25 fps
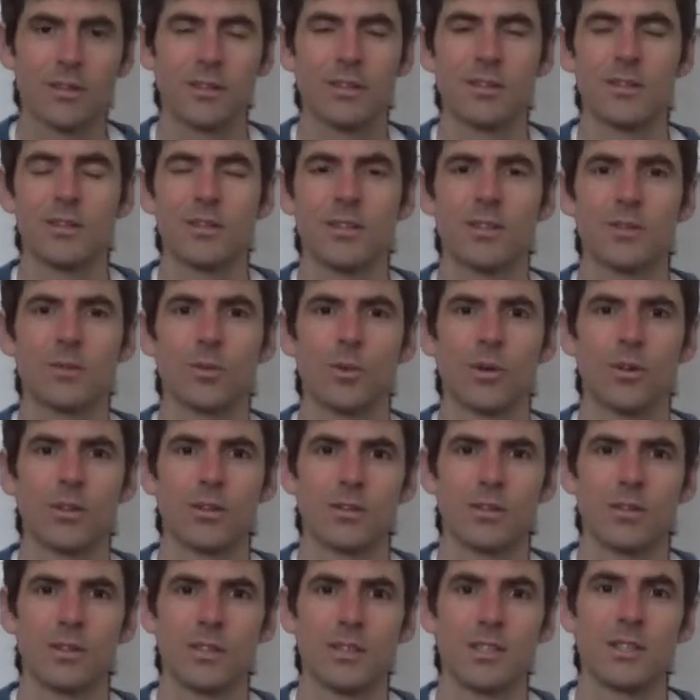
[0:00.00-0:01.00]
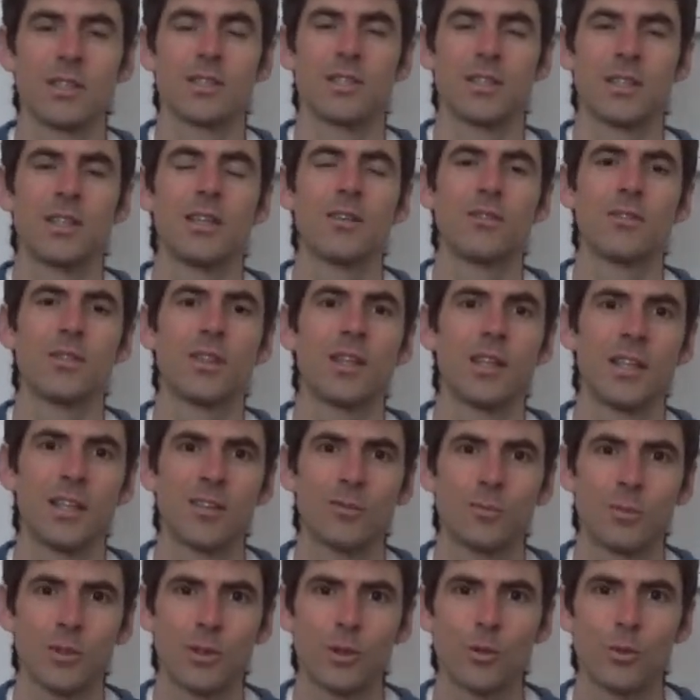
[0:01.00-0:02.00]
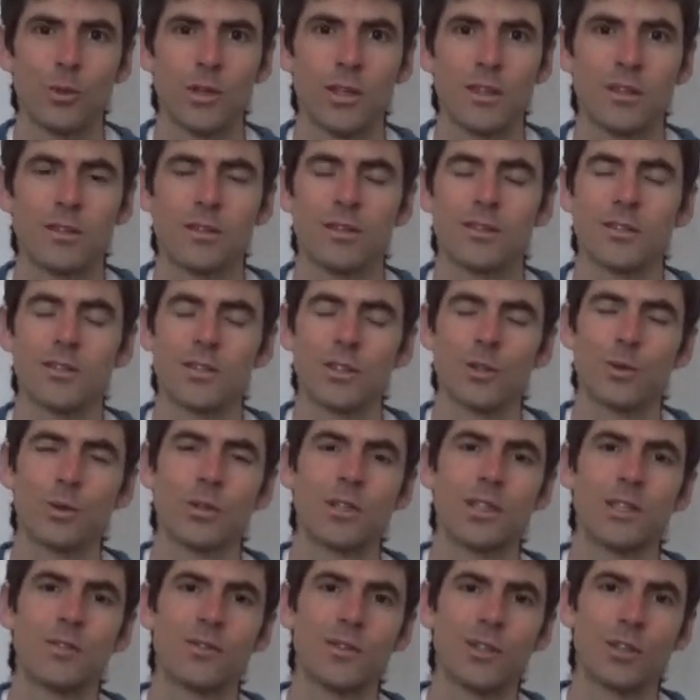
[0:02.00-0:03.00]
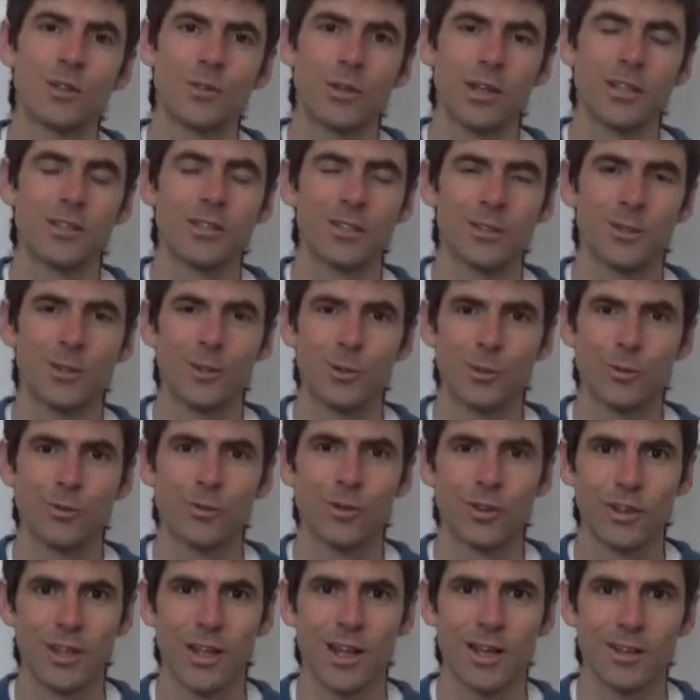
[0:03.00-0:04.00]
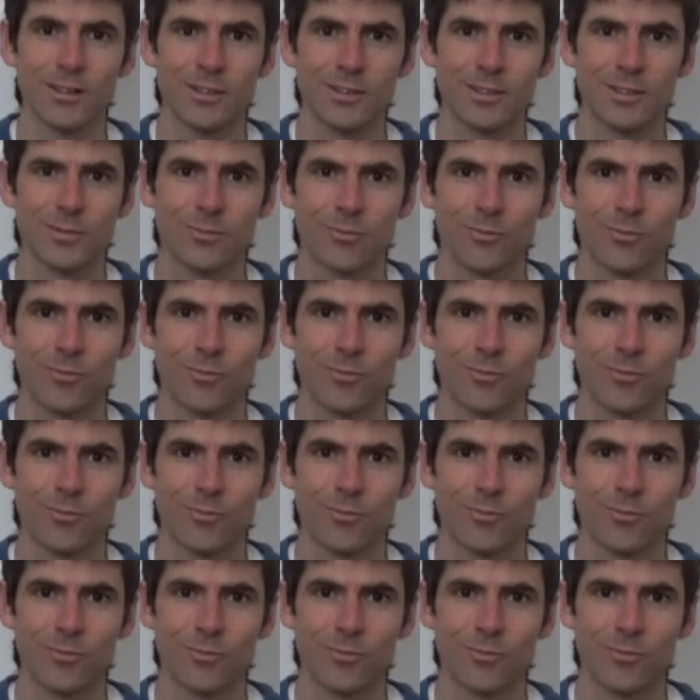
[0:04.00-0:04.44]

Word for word: This is what this is the gift they have bequeathed us, so we give in gratitude for that.